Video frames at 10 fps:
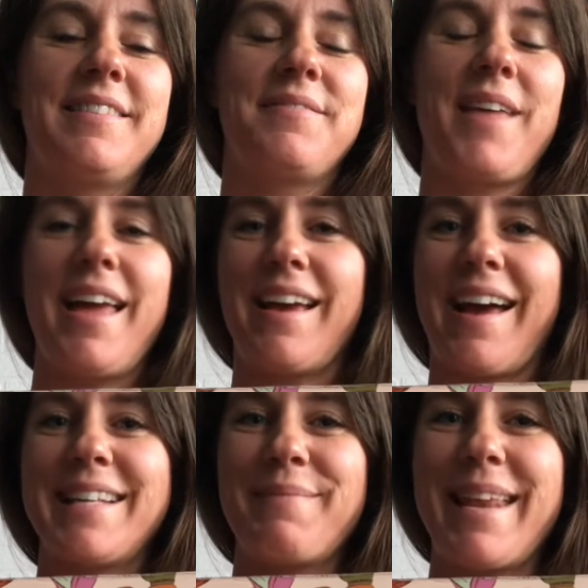Hi
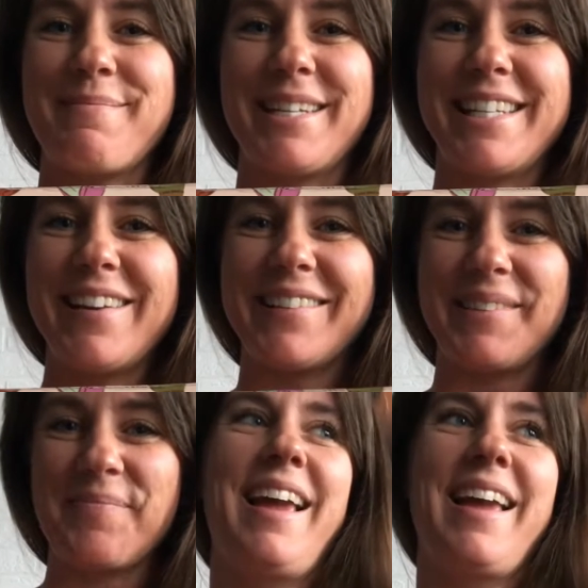guys, my name is Cheryl.
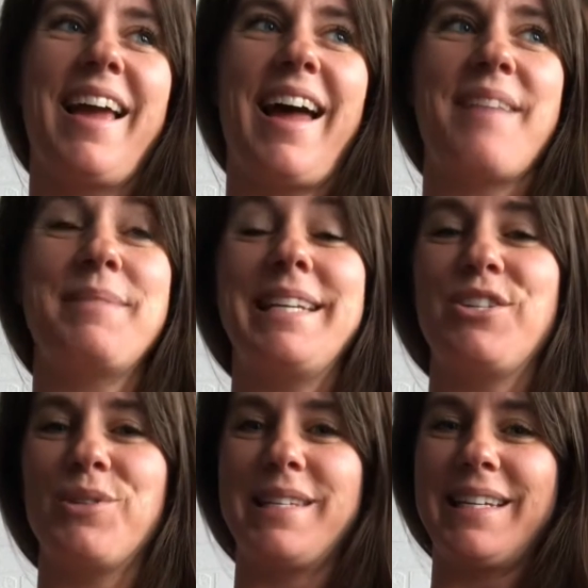I've been
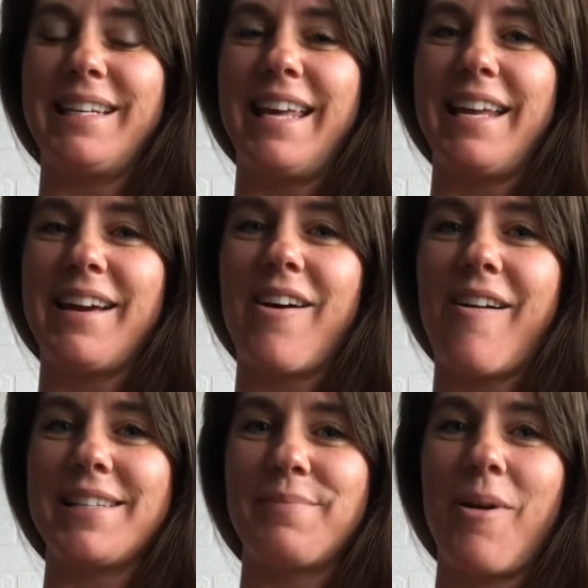interested in getting a
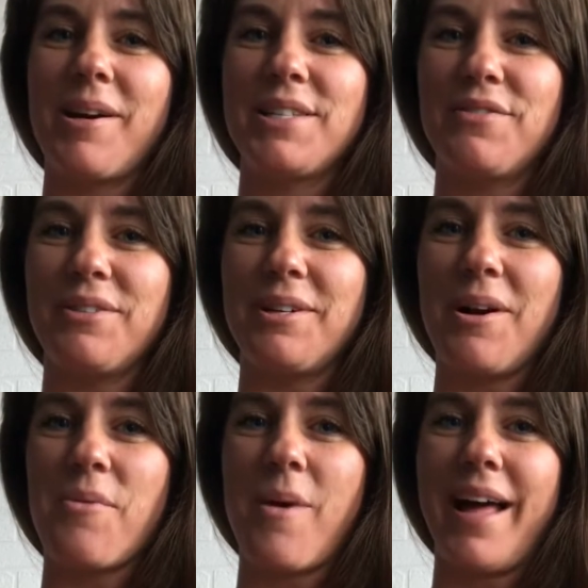Causebox for
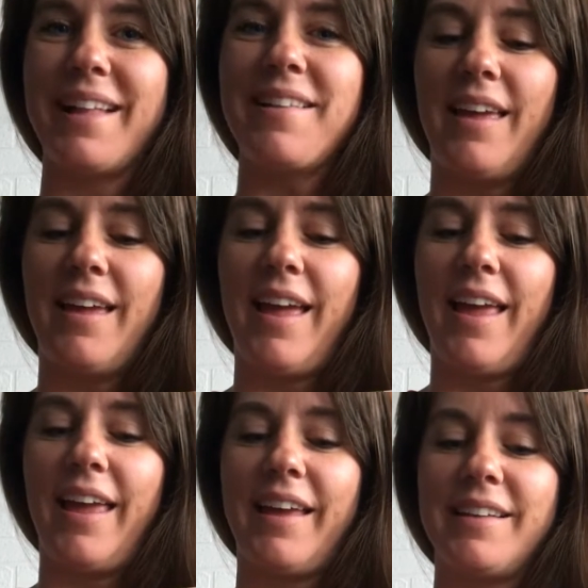a while,
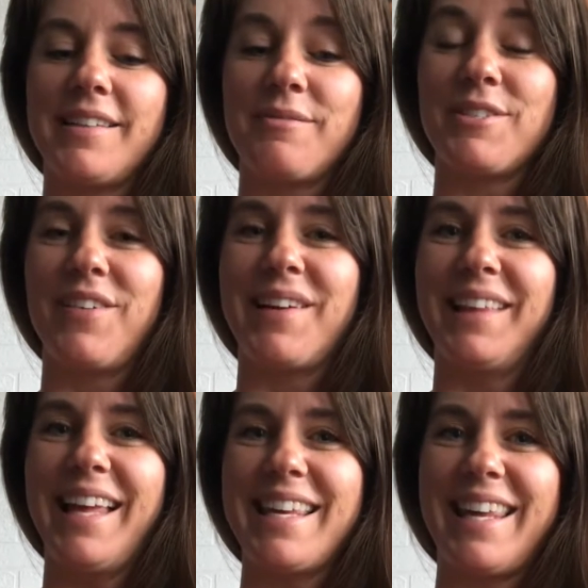and I was very
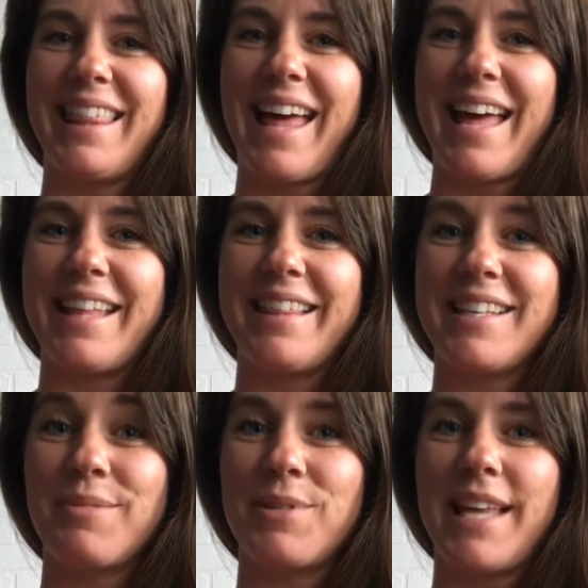lucky that
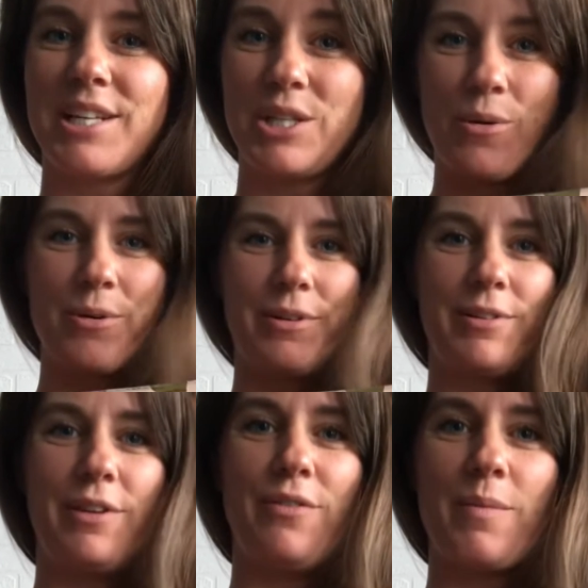this was actually ordered
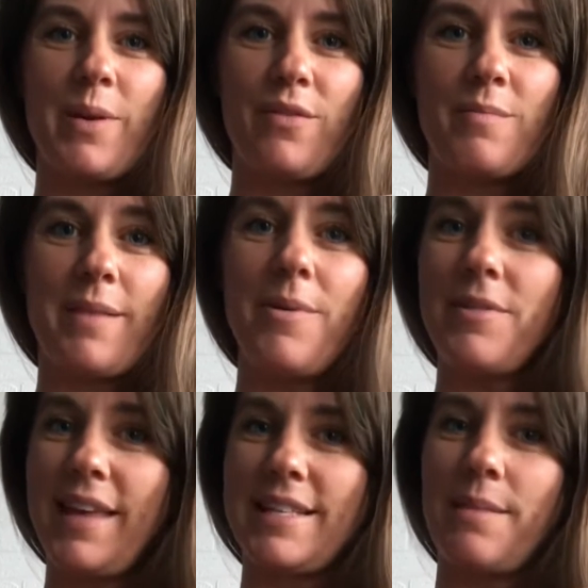for me for my
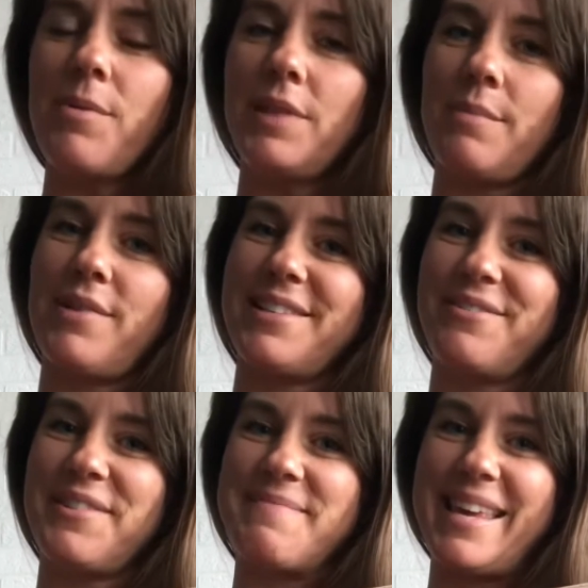birthday as a birthday
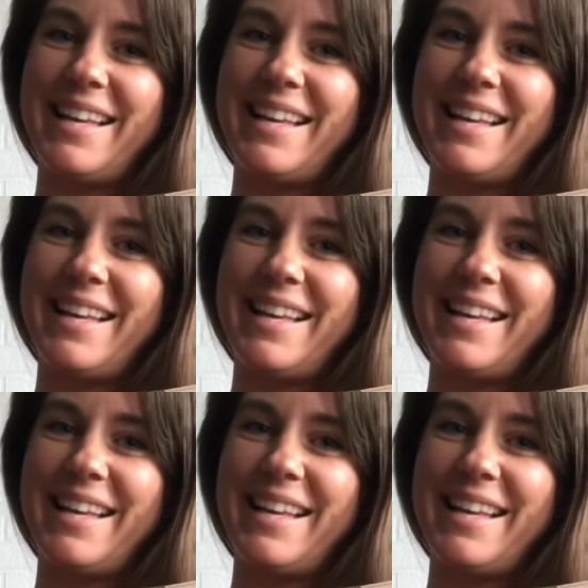present for me.